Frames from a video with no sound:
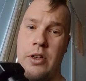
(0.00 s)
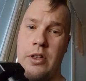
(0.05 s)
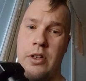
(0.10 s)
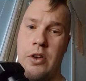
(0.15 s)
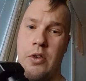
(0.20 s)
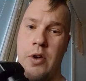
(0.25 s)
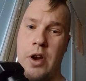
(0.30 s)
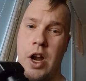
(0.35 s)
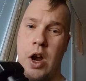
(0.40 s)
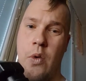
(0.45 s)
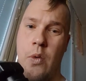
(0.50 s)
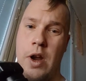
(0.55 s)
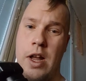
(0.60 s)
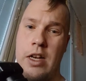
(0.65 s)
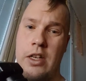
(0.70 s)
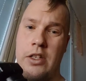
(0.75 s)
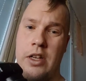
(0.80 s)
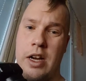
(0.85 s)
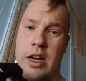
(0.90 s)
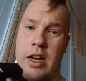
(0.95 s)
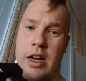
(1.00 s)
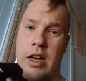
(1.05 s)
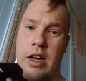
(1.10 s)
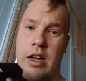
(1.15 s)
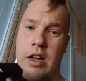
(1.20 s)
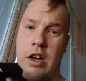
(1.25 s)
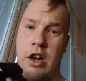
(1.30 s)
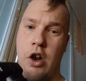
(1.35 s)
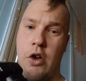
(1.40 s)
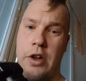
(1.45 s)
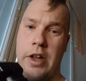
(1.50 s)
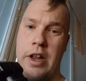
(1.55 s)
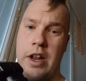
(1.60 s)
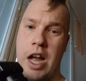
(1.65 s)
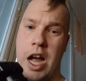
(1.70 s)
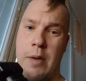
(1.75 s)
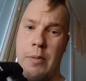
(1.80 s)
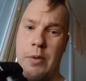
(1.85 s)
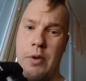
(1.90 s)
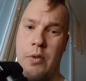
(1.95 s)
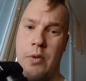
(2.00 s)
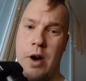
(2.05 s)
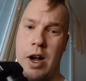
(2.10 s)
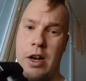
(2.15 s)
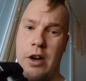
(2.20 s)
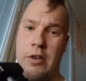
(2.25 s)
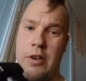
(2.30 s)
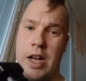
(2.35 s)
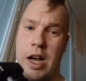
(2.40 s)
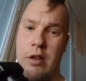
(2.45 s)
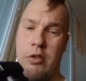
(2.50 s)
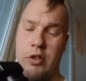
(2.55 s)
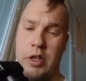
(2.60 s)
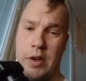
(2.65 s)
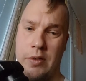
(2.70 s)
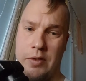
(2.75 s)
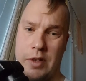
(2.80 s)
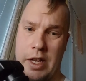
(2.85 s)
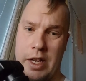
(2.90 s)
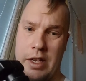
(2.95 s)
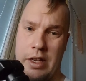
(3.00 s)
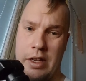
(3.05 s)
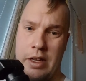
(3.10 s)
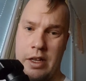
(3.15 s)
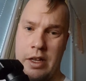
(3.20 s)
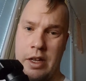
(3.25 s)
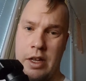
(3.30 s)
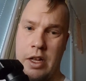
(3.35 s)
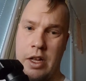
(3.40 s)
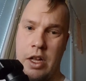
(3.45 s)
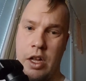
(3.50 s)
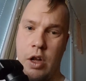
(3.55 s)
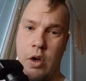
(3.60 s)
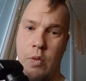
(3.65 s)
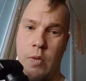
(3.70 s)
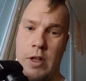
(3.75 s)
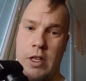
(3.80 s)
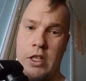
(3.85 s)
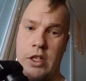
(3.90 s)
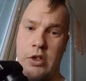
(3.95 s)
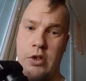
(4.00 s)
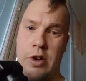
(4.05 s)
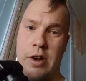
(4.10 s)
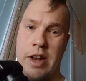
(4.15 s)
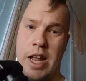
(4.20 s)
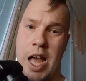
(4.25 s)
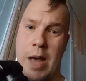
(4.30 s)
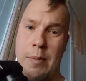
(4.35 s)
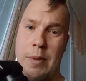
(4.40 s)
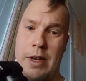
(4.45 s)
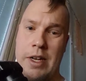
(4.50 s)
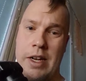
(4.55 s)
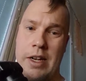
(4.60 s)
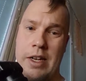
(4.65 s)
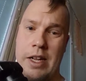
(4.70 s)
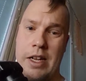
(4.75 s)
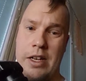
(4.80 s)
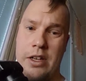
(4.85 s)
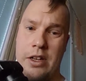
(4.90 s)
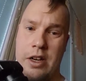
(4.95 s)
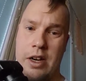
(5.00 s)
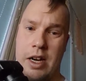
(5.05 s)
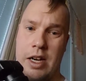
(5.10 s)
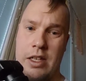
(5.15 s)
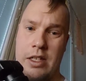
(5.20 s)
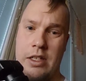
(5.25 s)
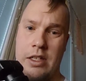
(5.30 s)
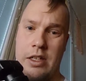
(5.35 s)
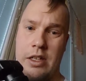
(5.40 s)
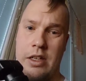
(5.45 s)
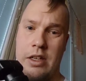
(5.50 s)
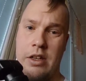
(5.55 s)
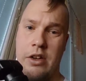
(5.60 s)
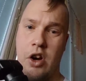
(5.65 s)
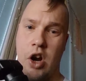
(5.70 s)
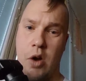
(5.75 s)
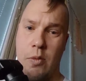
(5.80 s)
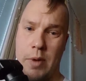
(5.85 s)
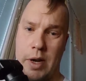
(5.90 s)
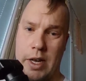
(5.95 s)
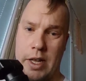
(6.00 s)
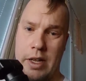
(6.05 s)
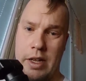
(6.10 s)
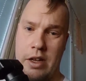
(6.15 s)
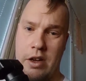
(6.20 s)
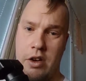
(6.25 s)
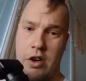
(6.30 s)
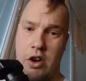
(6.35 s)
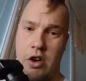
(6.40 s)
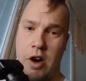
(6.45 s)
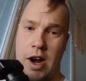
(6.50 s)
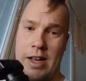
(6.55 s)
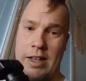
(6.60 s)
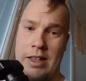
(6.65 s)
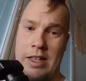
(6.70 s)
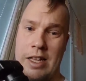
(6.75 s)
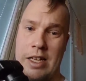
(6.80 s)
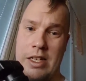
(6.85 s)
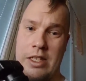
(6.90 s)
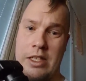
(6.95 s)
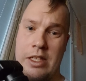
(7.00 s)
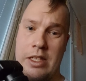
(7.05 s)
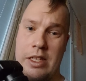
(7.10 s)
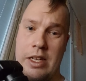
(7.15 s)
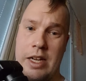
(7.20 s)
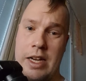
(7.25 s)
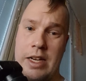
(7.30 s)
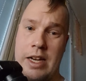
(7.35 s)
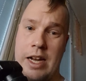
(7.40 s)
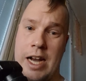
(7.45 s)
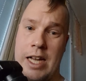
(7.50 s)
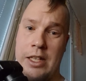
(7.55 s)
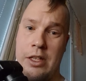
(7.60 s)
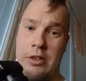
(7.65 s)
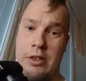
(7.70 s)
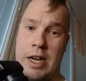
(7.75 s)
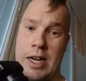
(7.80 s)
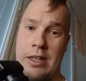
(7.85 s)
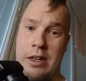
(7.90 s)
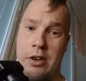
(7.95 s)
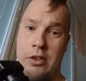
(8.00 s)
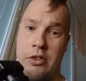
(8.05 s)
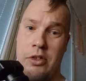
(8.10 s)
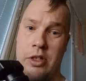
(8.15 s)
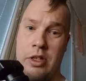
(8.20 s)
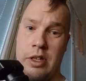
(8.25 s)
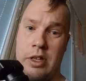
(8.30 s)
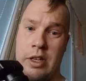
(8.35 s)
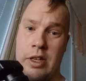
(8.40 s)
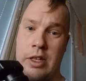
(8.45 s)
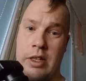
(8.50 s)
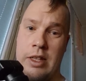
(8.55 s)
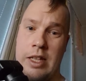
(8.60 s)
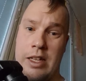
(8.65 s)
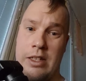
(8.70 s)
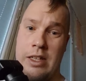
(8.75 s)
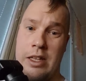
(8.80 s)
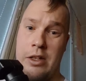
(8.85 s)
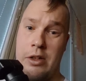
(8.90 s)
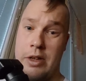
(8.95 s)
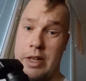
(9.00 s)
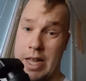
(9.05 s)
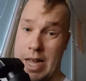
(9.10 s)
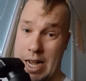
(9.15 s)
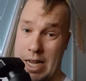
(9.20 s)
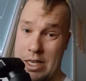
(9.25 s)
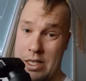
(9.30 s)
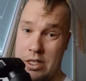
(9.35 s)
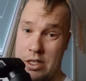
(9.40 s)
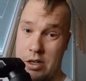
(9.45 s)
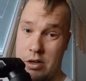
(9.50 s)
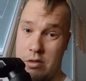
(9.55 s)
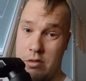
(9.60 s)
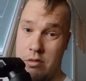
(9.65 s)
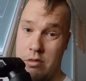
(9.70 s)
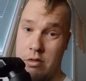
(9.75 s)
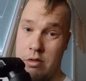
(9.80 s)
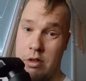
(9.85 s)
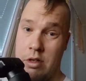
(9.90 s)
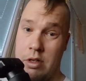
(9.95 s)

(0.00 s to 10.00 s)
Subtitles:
the rear wheels are locking up while on downshifting, which shouldn't happen in these cars normally, or at least in other titles that's not the case. So